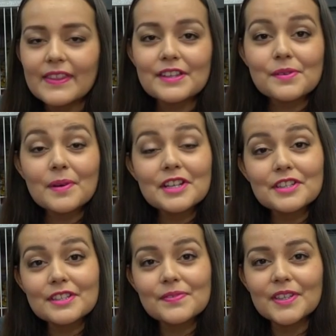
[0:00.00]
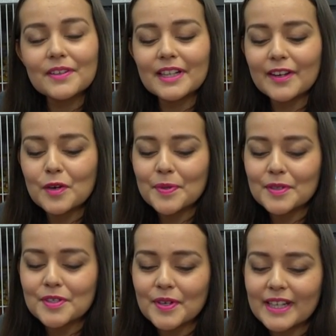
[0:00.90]
Thanks for watching this video, and I hope
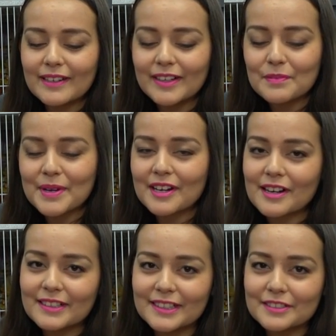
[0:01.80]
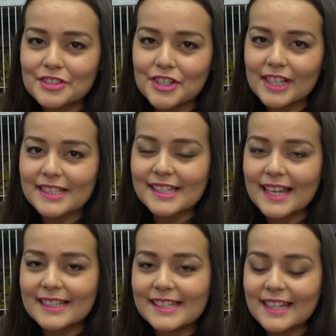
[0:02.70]
you enjoyed hearing about our little chicks
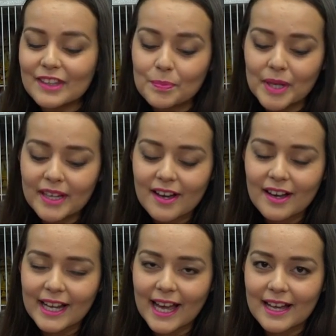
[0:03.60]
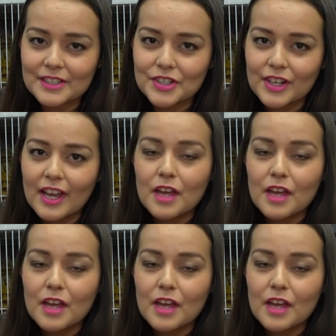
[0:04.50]
and seeing the peacock hatch.